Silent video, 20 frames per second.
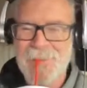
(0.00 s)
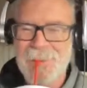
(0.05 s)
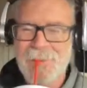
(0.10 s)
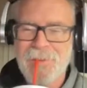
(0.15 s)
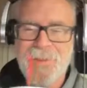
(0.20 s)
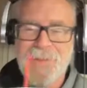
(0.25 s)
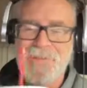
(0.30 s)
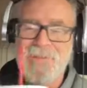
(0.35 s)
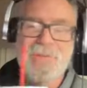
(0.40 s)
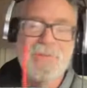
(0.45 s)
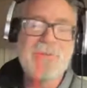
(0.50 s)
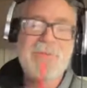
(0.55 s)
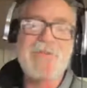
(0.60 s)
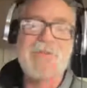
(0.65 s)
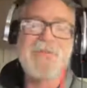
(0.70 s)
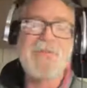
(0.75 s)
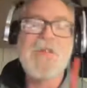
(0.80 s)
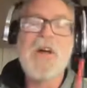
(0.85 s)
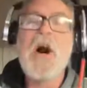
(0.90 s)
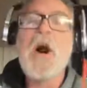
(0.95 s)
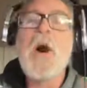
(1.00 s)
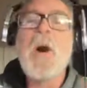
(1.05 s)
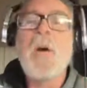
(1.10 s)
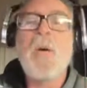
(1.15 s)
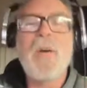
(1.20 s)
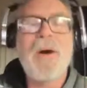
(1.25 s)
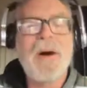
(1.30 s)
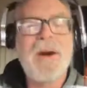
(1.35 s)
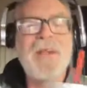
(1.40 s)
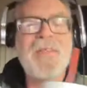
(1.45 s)
Because there was
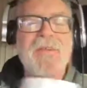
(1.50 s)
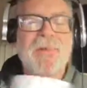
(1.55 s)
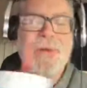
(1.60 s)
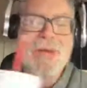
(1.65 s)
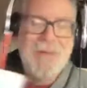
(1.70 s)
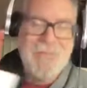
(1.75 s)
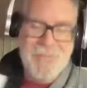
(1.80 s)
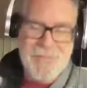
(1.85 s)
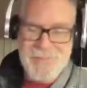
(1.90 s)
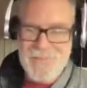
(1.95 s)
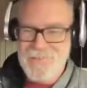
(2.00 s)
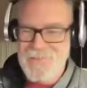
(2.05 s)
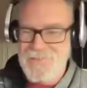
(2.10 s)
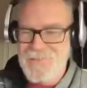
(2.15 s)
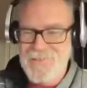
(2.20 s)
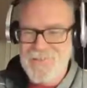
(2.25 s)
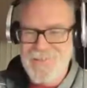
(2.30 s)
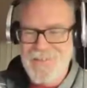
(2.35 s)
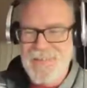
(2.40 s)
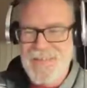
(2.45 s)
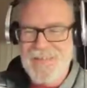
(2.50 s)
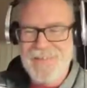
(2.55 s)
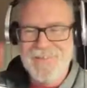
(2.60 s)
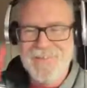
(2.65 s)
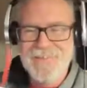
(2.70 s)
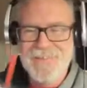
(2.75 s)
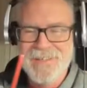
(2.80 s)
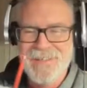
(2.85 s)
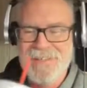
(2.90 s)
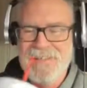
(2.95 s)
no other evidence that
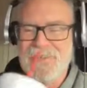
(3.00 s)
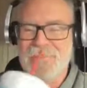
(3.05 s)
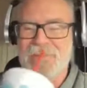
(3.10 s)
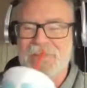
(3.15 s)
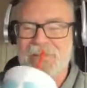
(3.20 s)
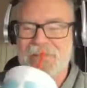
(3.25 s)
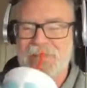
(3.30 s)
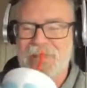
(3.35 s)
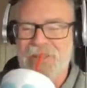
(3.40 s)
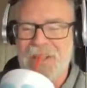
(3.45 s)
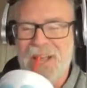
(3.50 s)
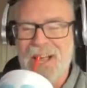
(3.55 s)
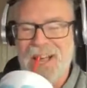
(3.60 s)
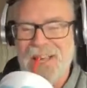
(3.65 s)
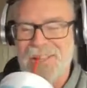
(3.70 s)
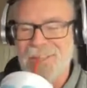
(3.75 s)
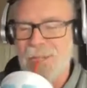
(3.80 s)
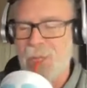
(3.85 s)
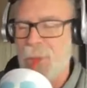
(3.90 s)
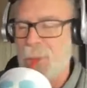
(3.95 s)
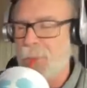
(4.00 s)
it had been shot.